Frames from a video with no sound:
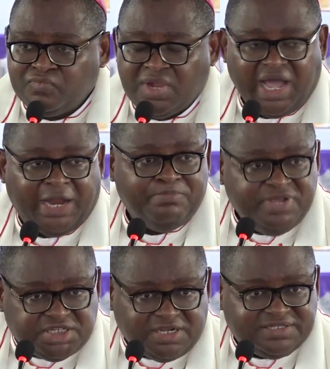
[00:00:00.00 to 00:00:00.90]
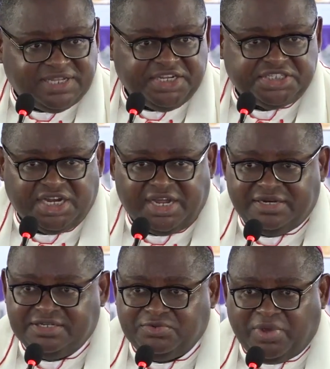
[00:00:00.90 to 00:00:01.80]
and mission
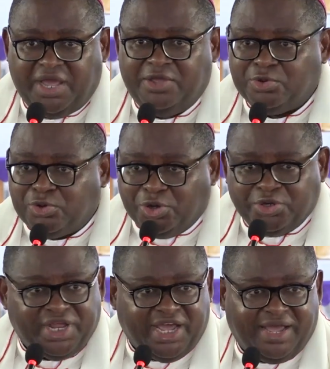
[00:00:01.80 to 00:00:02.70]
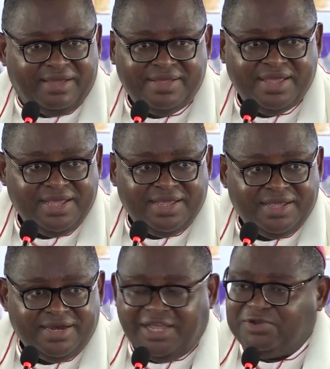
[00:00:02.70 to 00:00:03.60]
stations where you go there,
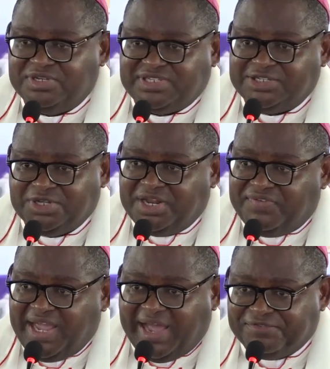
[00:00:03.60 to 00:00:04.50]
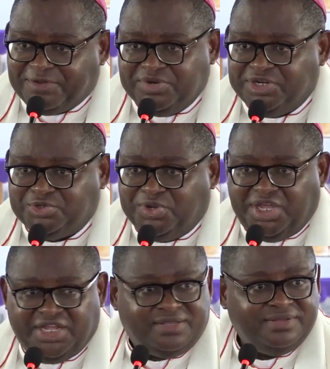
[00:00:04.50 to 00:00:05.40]
the Christians don't even have something to
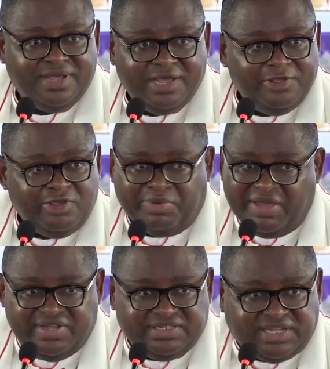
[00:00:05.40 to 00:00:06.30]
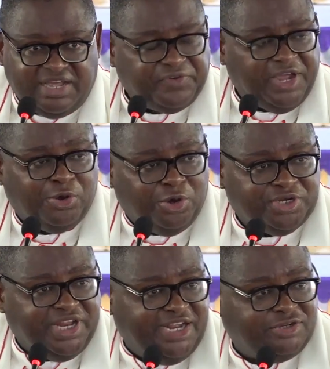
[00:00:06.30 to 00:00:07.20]
eat. You may even stay for a whole
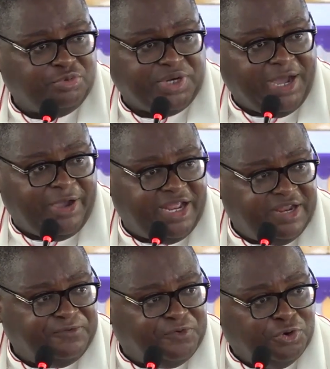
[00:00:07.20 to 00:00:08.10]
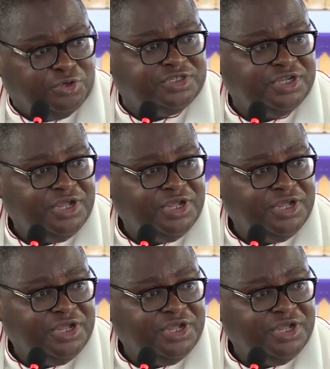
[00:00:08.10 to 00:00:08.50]
day too without any food.